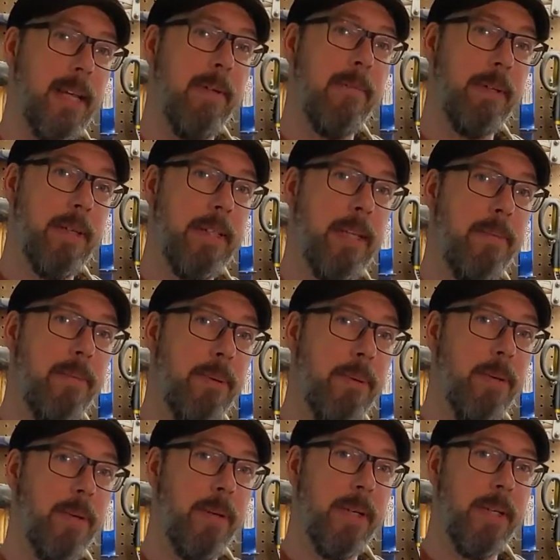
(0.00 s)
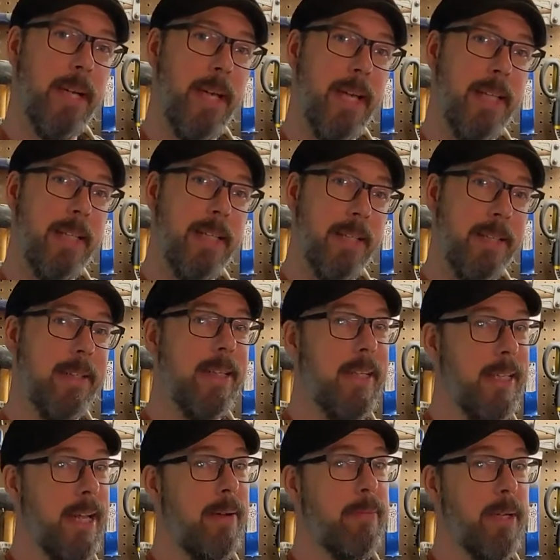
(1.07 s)
I'm going to stay pretty organized
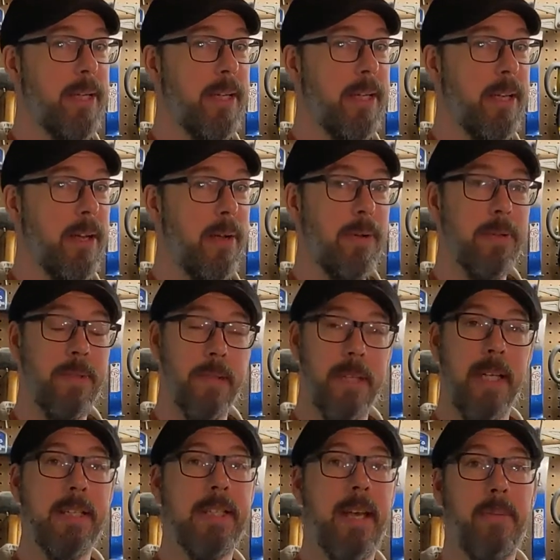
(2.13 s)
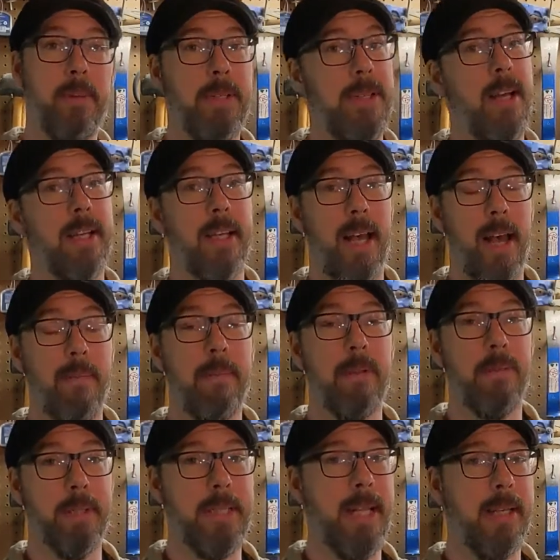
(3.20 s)
and I'm ready to go. So the next time we talk, I'm going
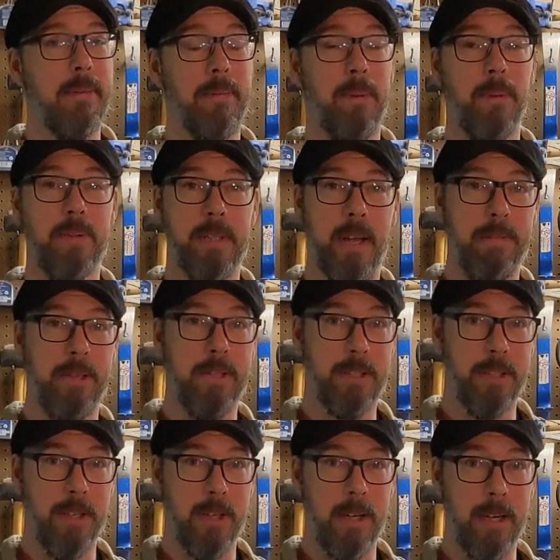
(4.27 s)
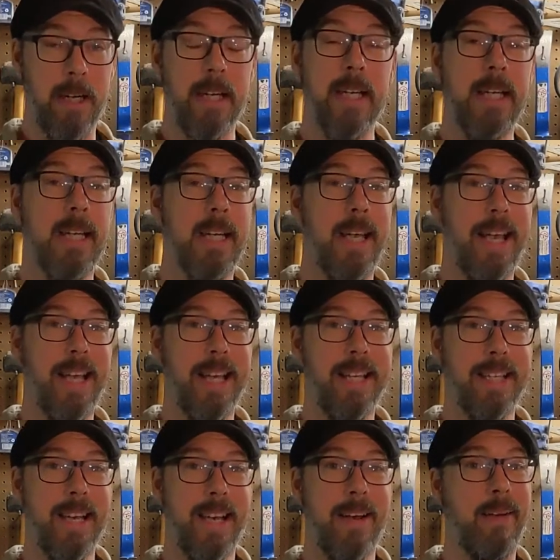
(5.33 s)
to be taking bolts off this car
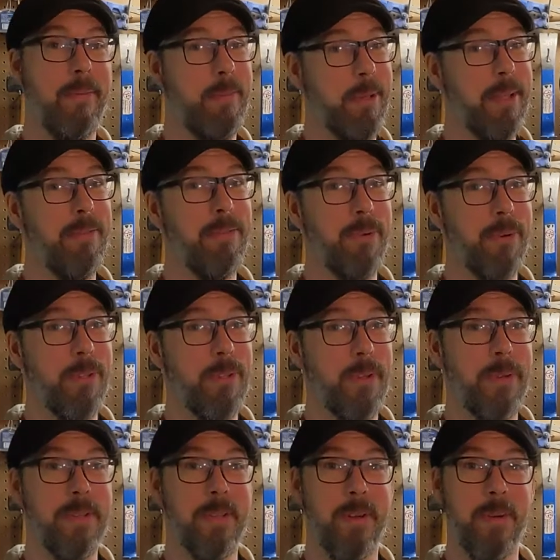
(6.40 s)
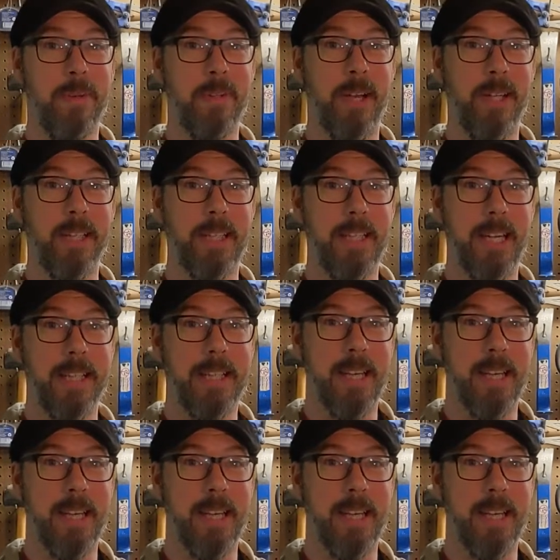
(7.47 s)
and I'm looking forward to it. So we'll talk to you next